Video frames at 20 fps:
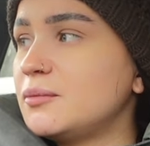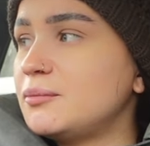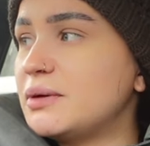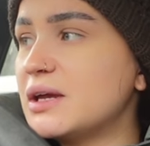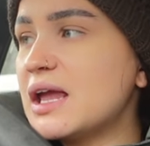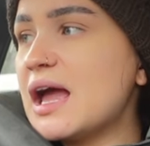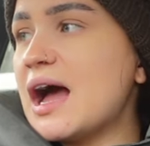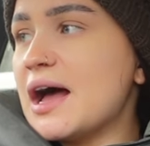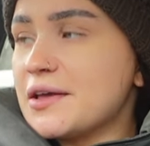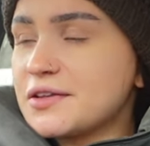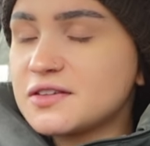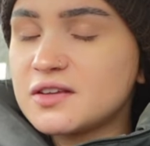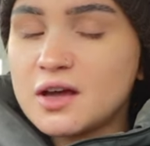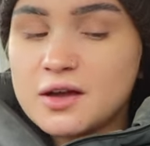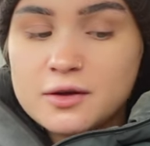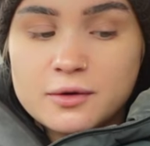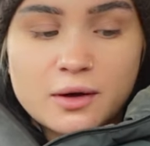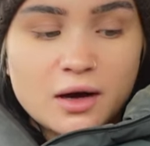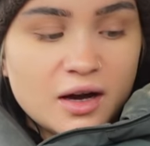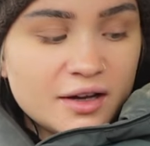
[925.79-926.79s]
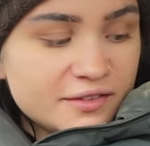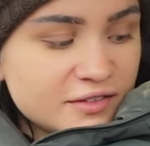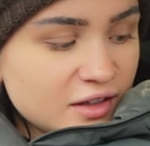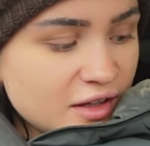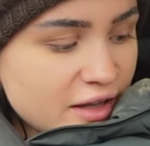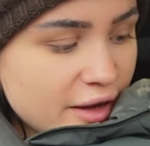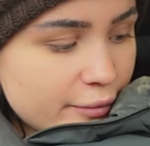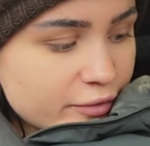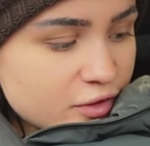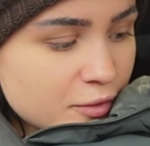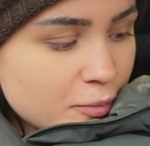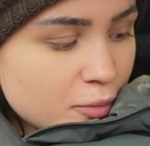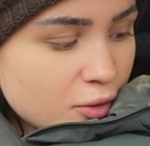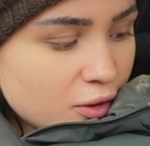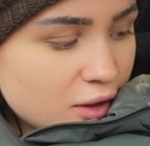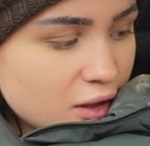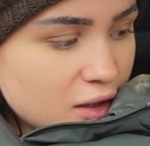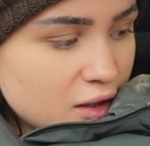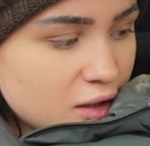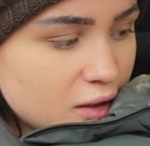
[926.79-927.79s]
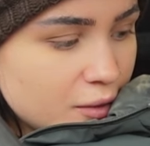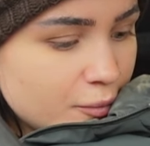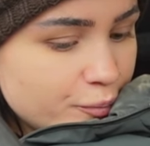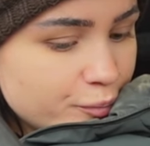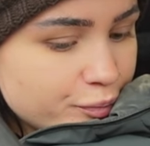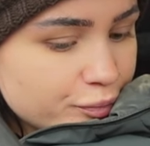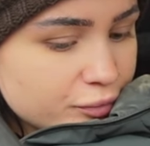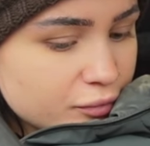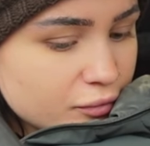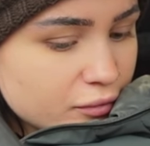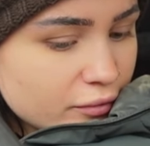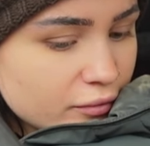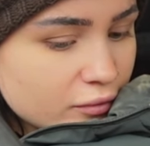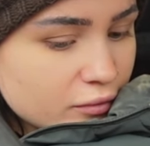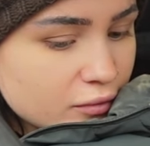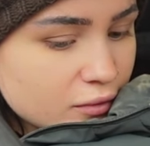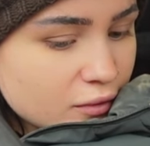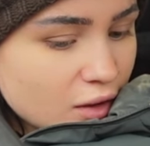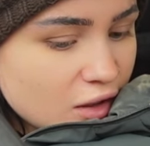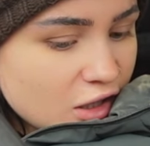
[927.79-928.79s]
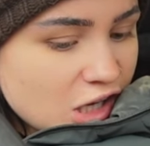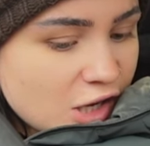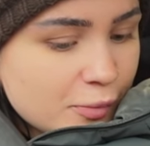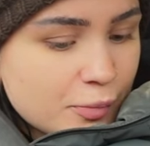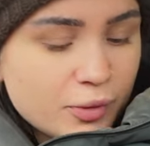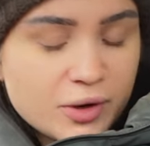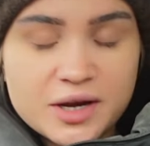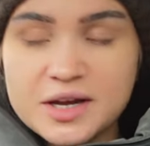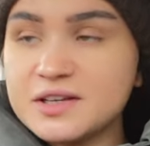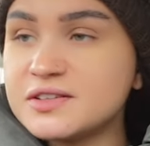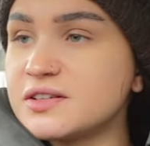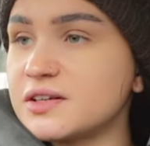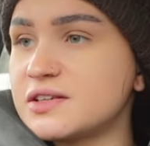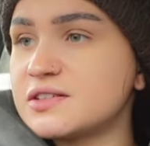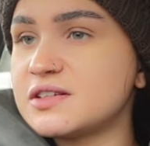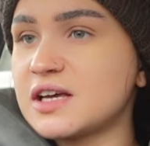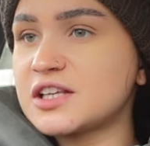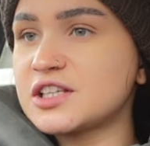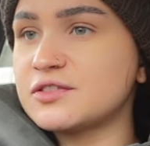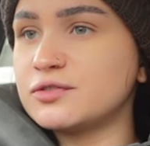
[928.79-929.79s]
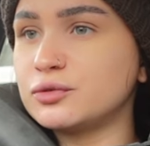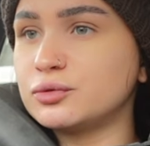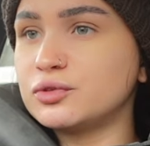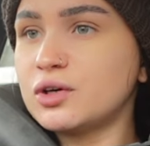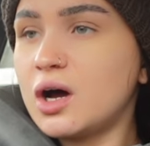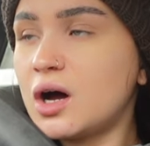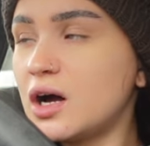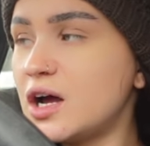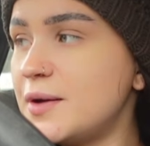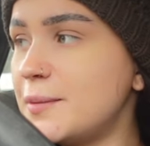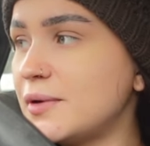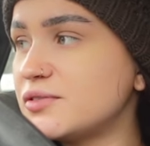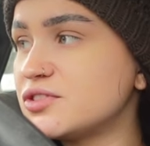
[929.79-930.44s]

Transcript: But yeah, so I'd say that was a pretty successful time.